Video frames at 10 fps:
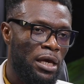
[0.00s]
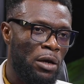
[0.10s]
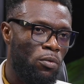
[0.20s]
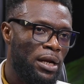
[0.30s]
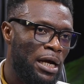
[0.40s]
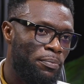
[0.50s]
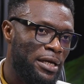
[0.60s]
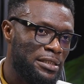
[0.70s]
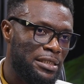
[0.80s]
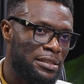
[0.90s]
And what
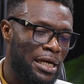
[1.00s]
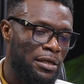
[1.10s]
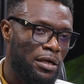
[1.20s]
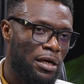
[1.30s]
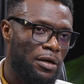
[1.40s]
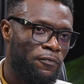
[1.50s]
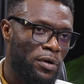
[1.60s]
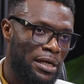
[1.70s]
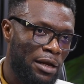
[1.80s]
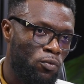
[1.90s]
happens is that
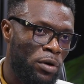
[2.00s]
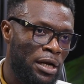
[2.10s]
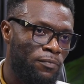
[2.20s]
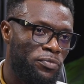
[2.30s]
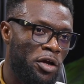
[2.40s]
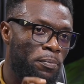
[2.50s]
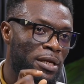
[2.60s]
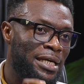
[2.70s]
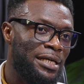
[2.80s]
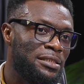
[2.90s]
for that one, the
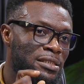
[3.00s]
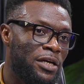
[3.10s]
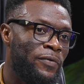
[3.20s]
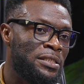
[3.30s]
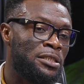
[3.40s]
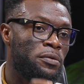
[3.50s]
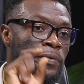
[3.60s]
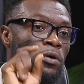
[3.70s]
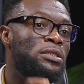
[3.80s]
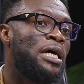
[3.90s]
replication service is
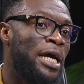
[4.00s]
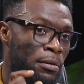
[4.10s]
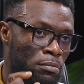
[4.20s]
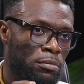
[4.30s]
real time.